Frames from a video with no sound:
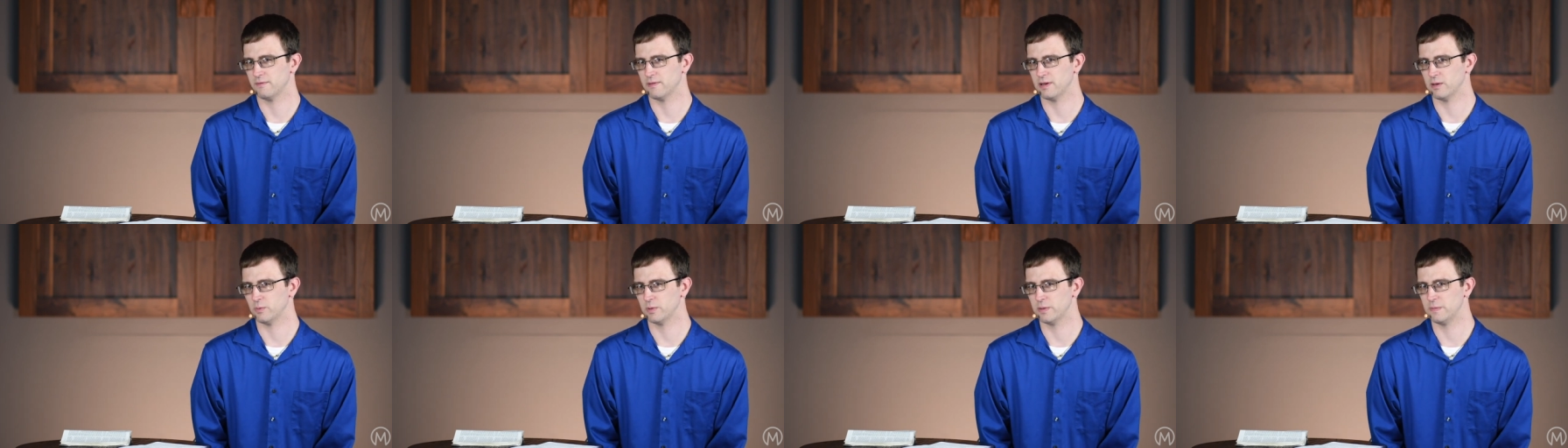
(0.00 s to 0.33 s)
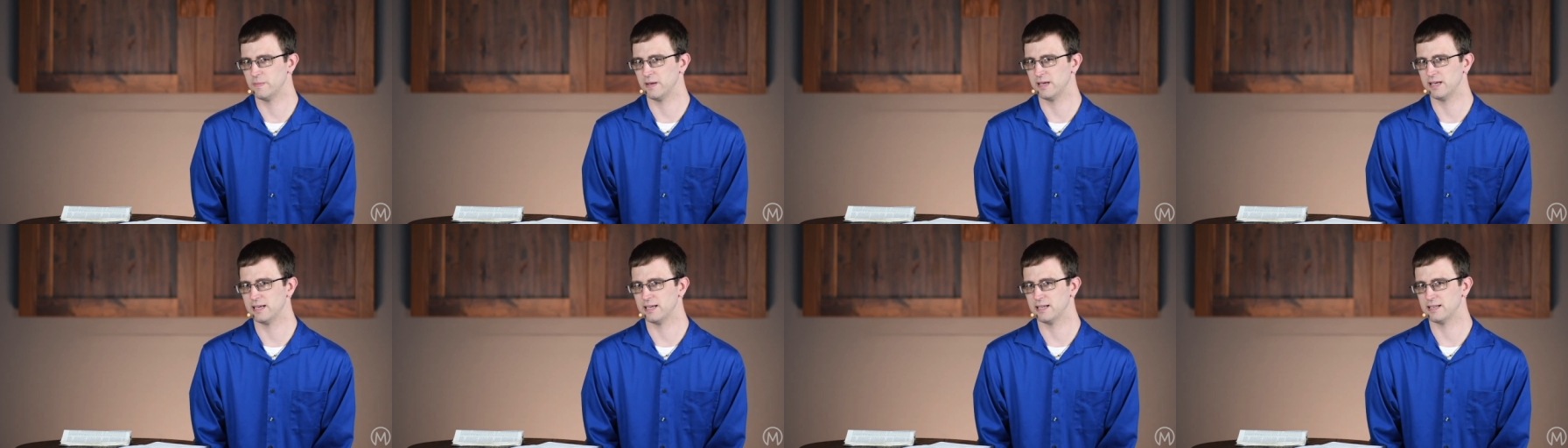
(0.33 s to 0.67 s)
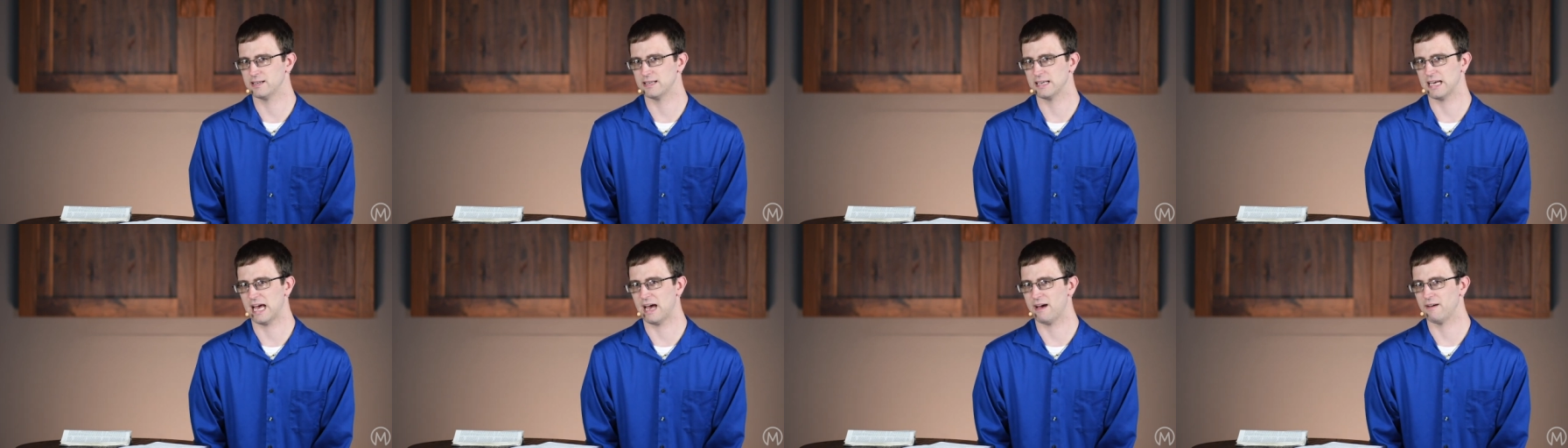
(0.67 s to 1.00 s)
that we
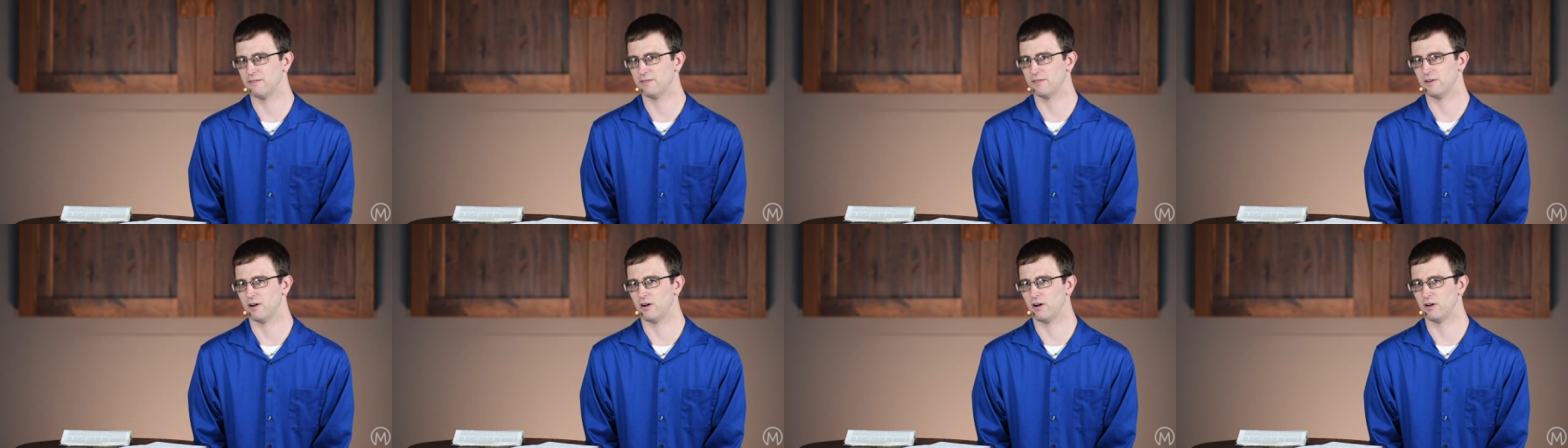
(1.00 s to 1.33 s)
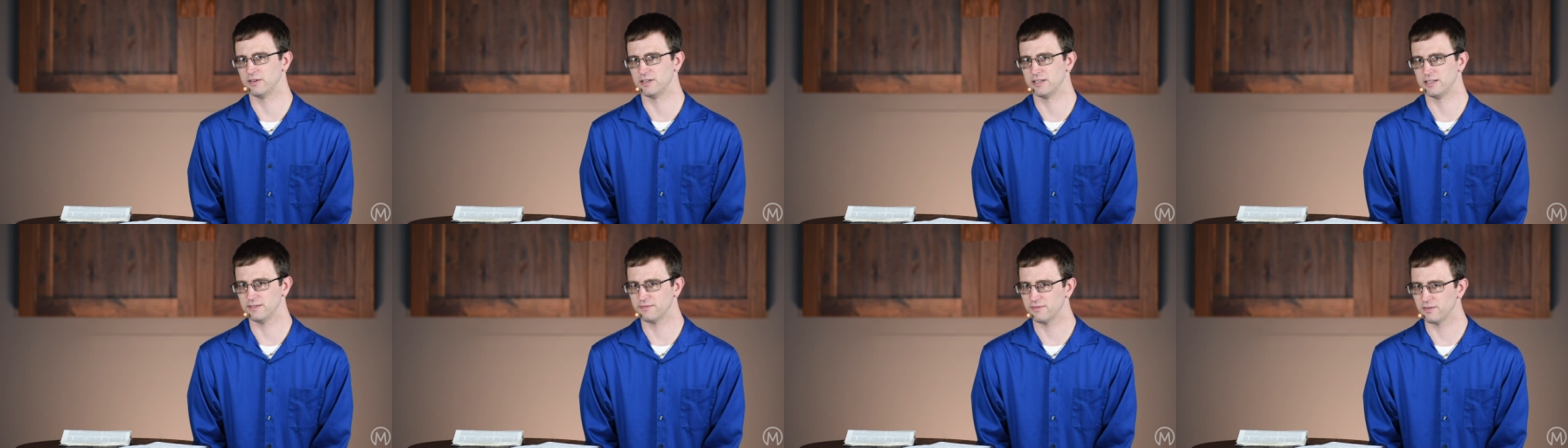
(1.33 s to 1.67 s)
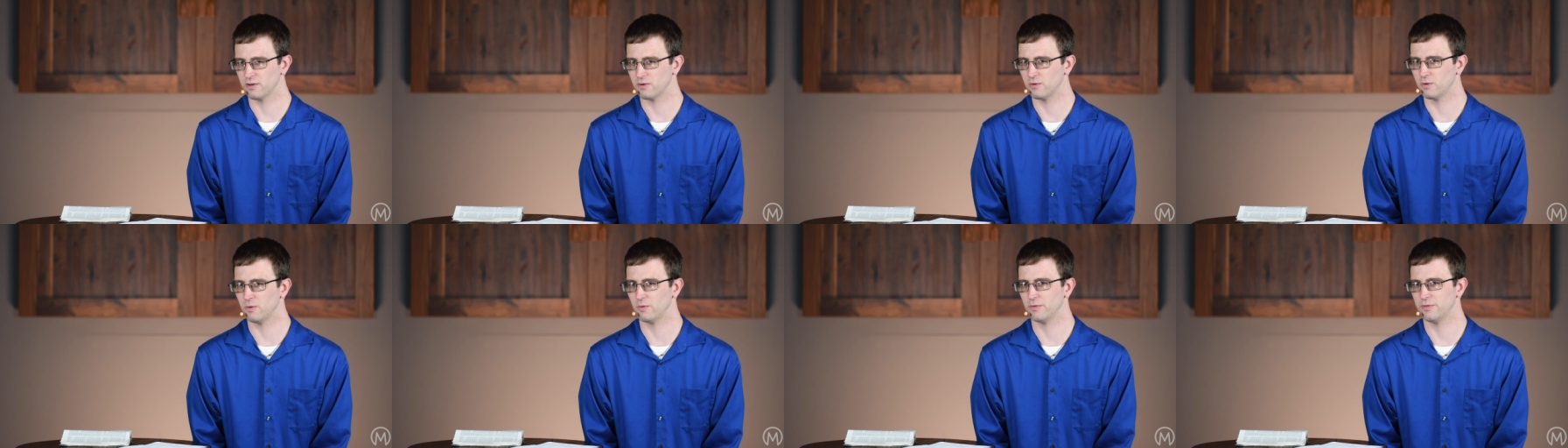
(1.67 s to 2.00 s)
begin to have a
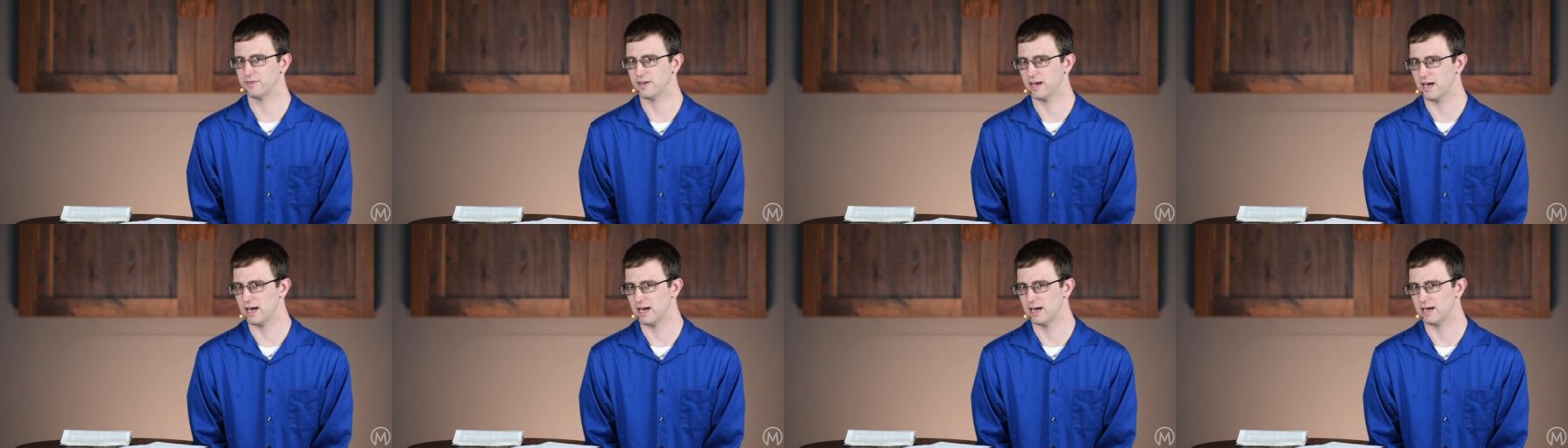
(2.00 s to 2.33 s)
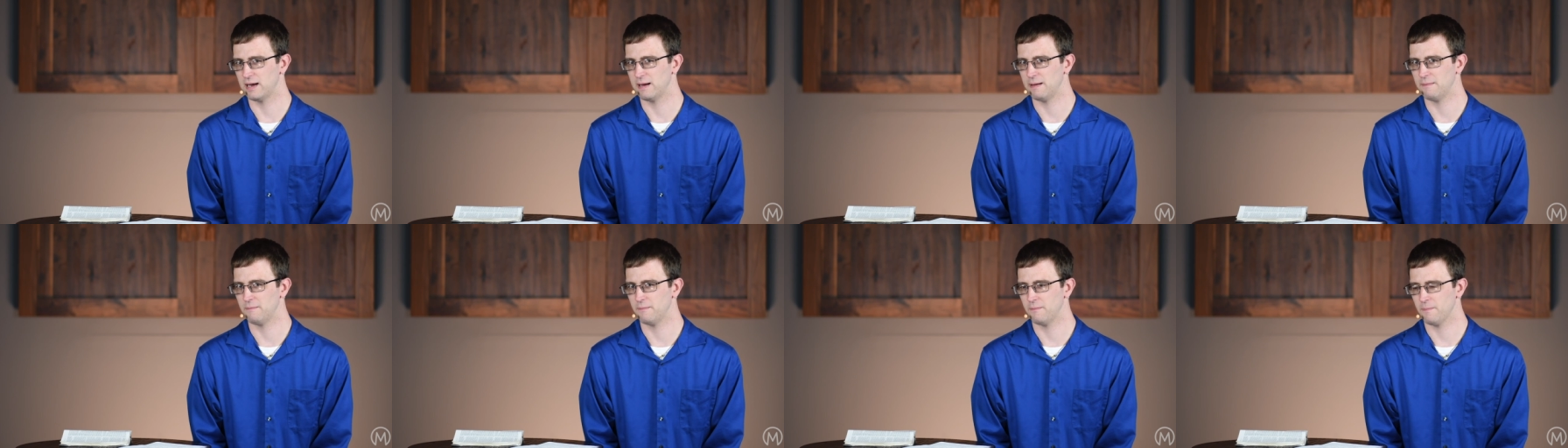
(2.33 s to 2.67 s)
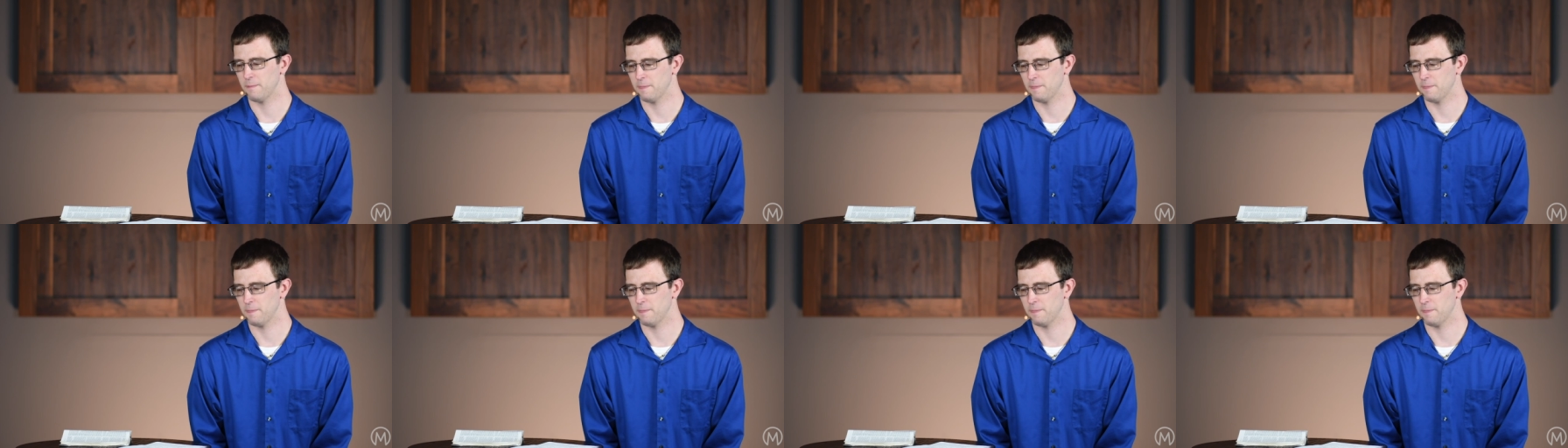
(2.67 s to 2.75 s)
difficult time.